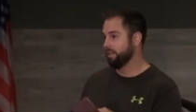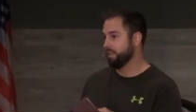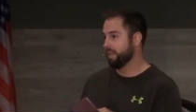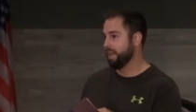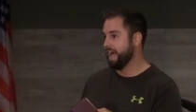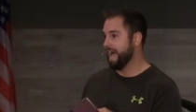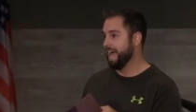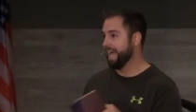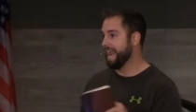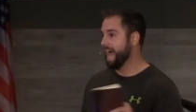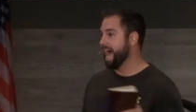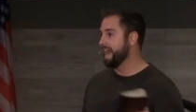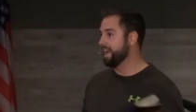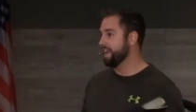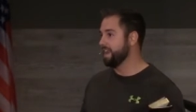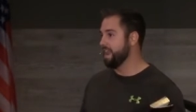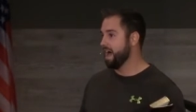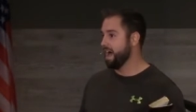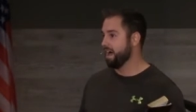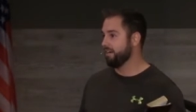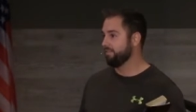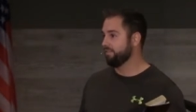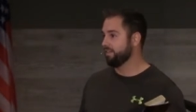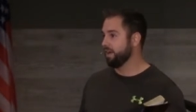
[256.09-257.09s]
I had had
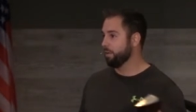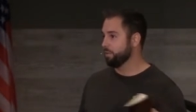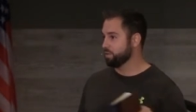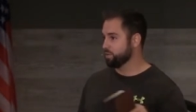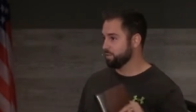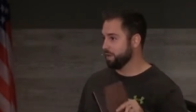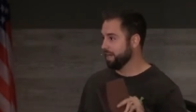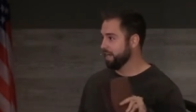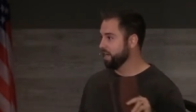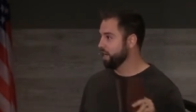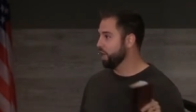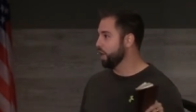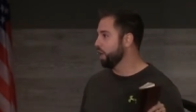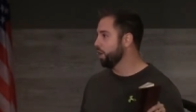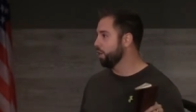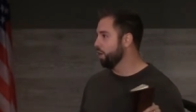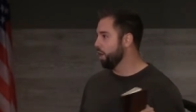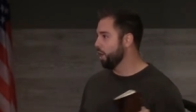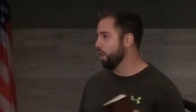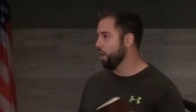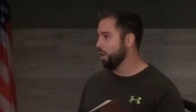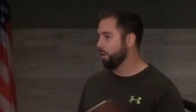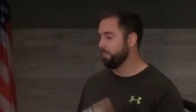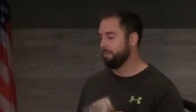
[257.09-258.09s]
enough. I was ready to go
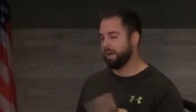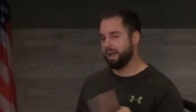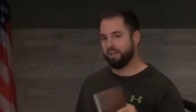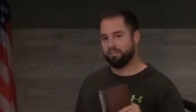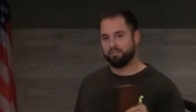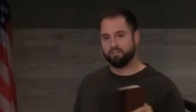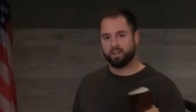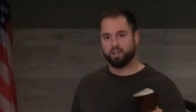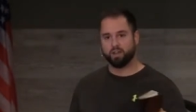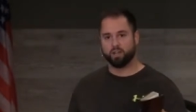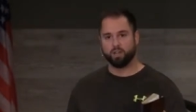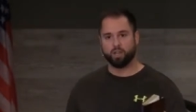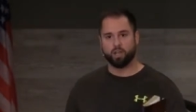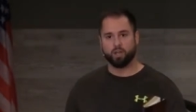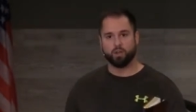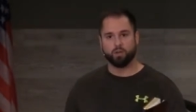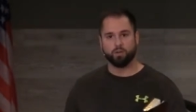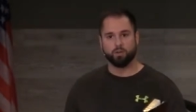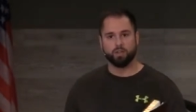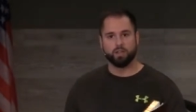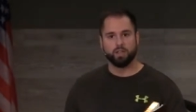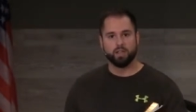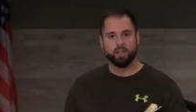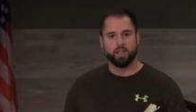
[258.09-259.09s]
home. I felt
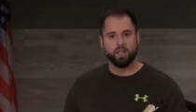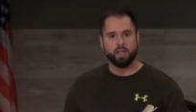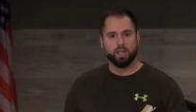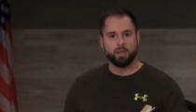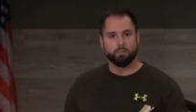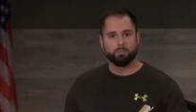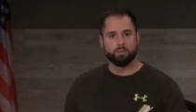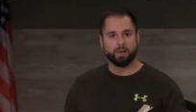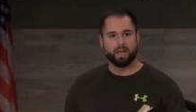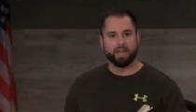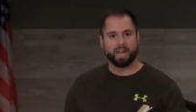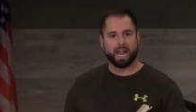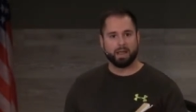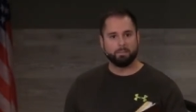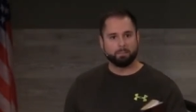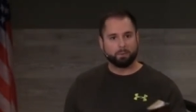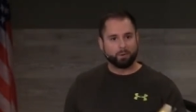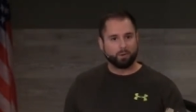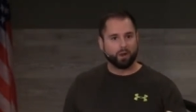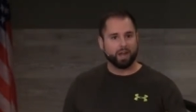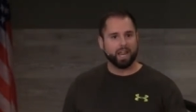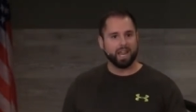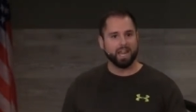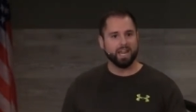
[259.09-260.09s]
alone. But I
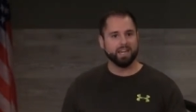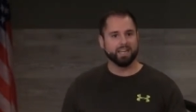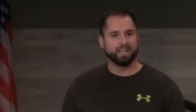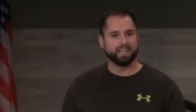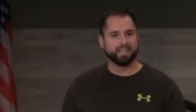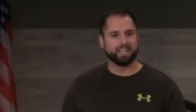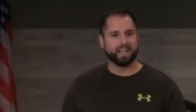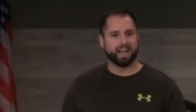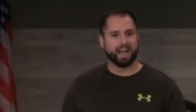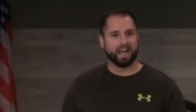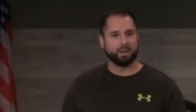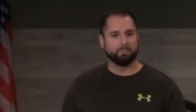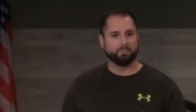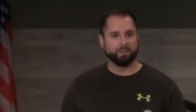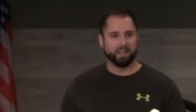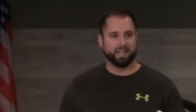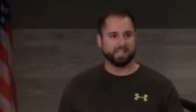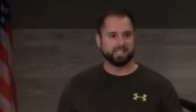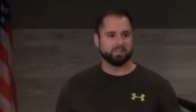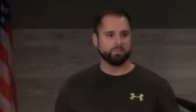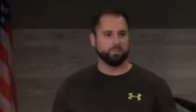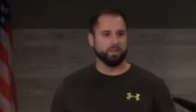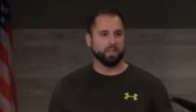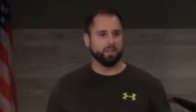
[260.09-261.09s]
prayed, and God
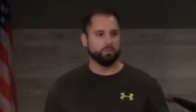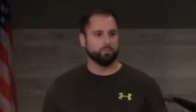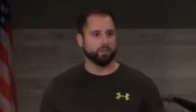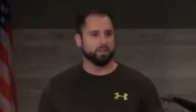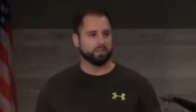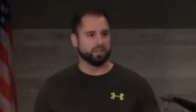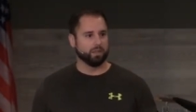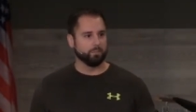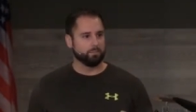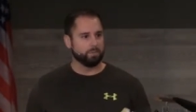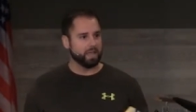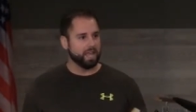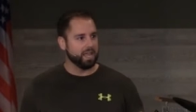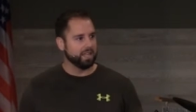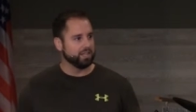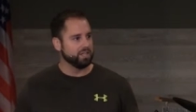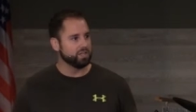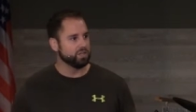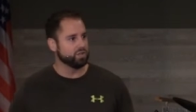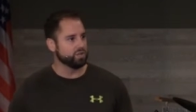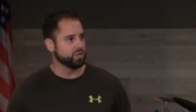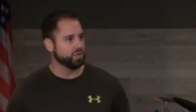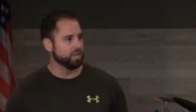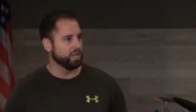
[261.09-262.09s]
blessed me with
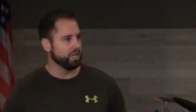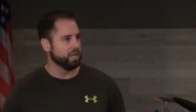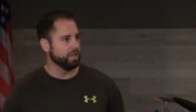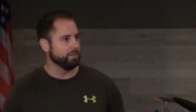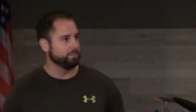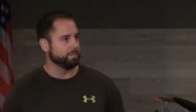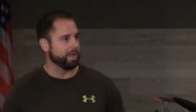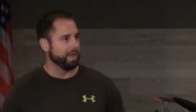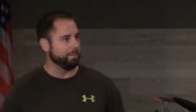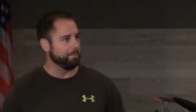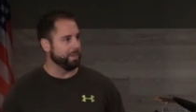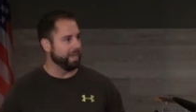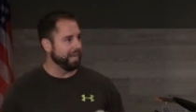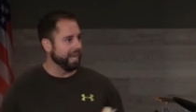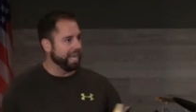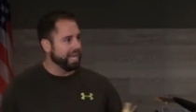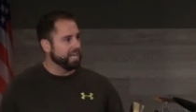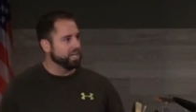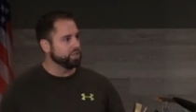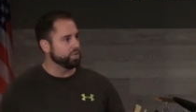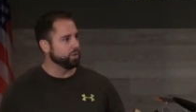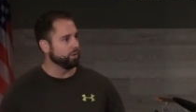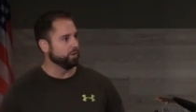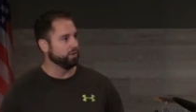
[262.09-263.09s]
companionship. I met
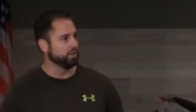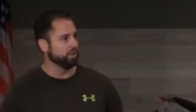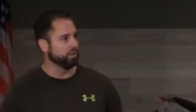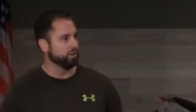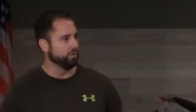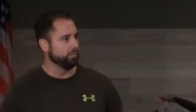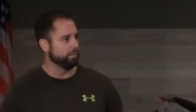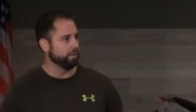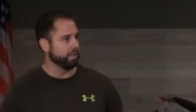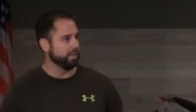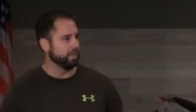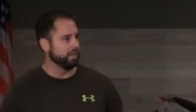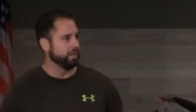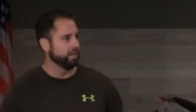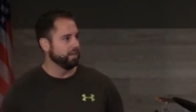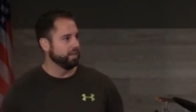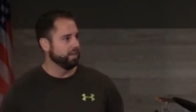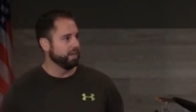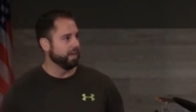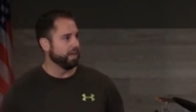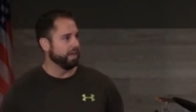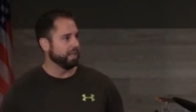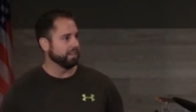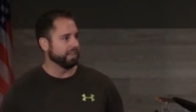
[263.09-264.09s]
Angel a little bit
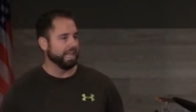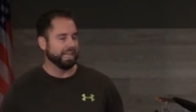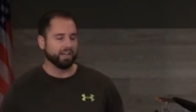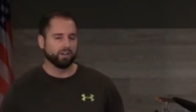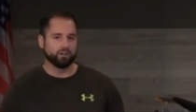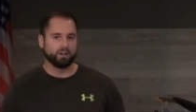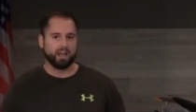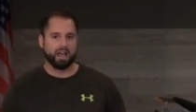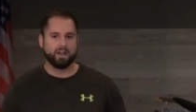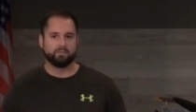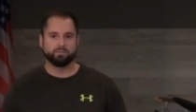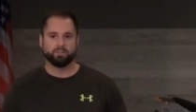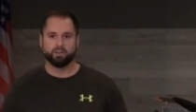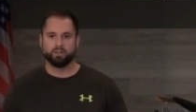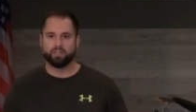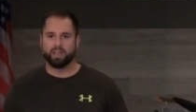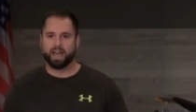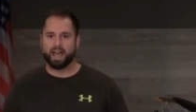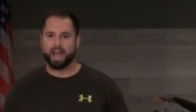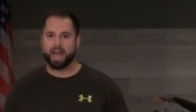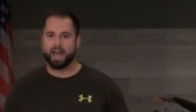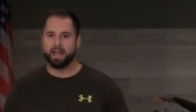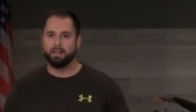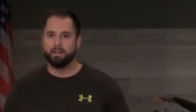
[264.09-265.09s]
uh, later after
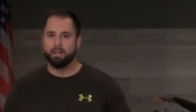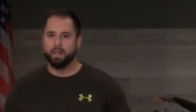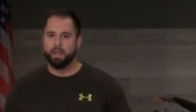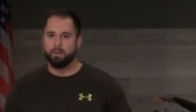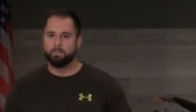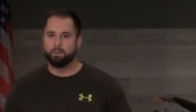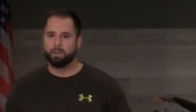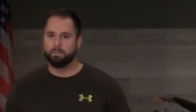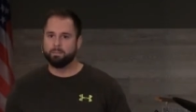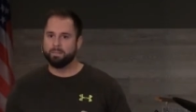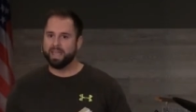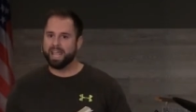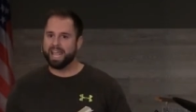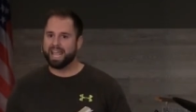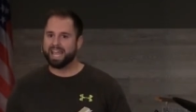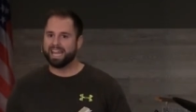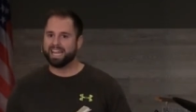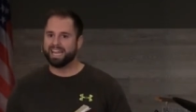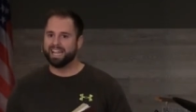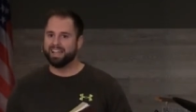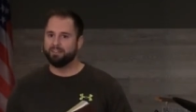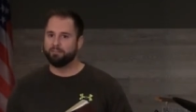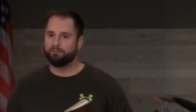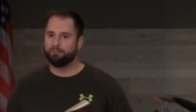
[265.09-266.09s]
that. But
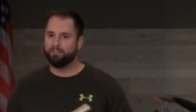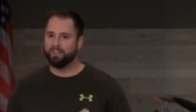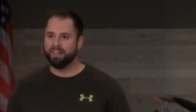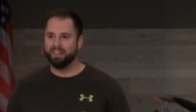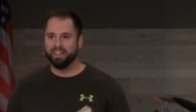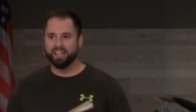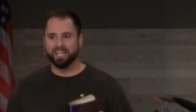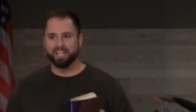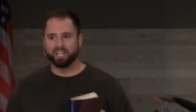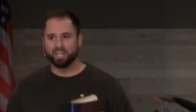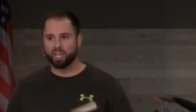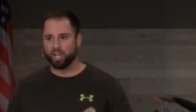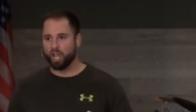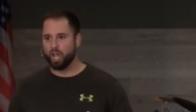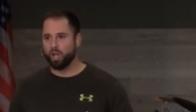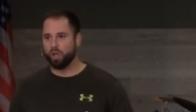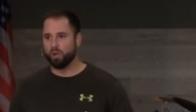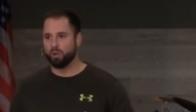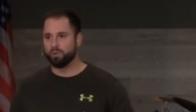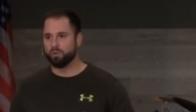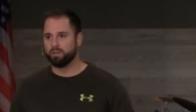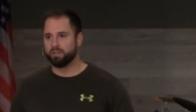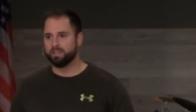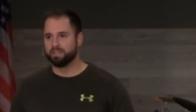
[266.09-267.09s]
man, feeling
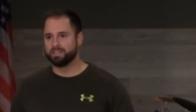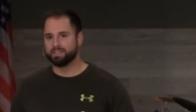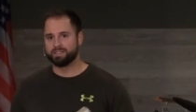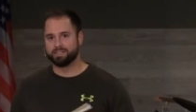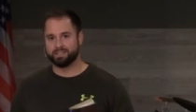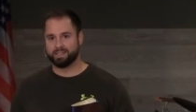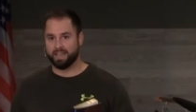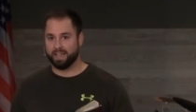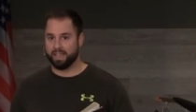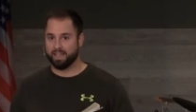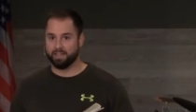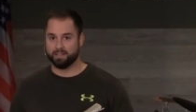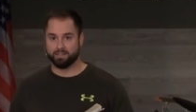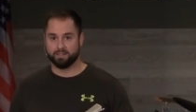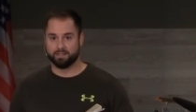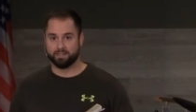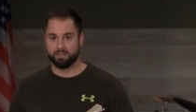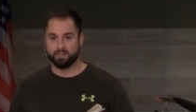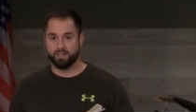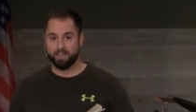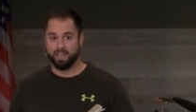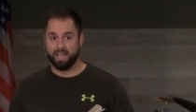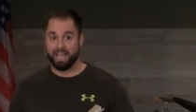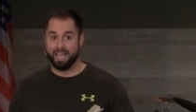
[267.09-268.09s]
alone
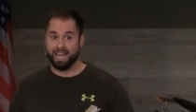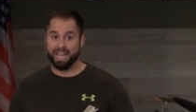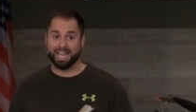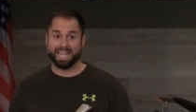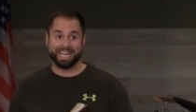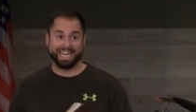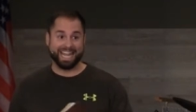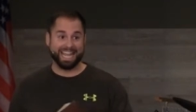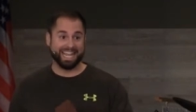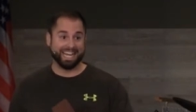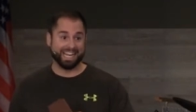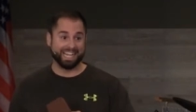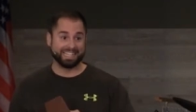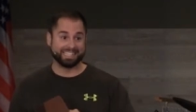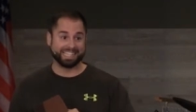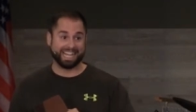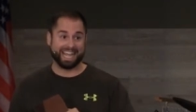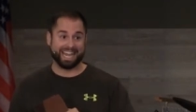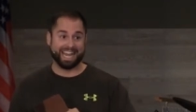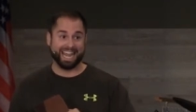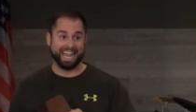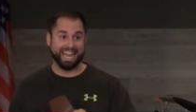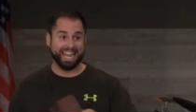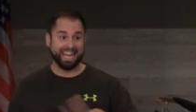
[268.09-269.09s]
stinks and it can hit us
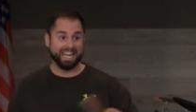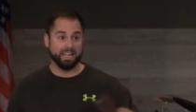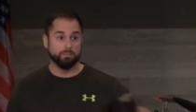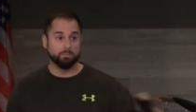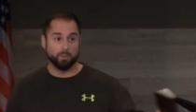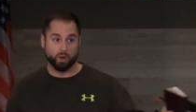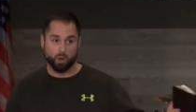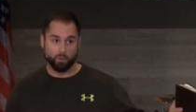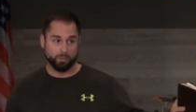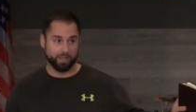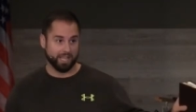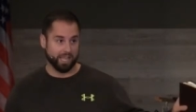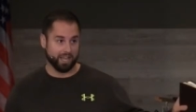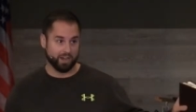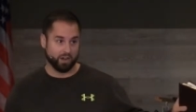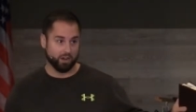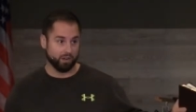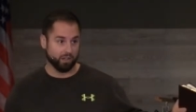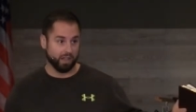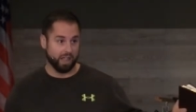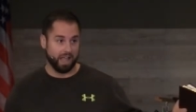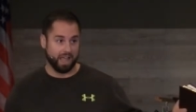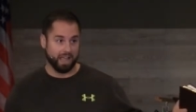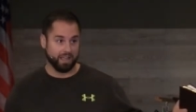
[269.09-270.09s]
at any moment in
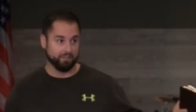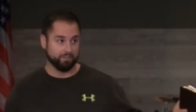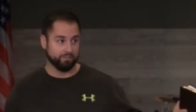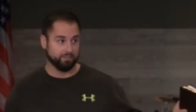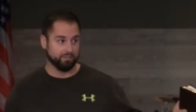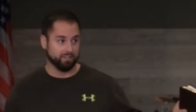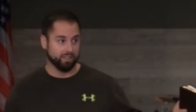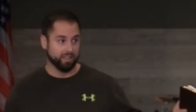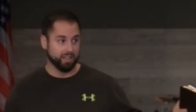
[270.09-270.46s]
our life.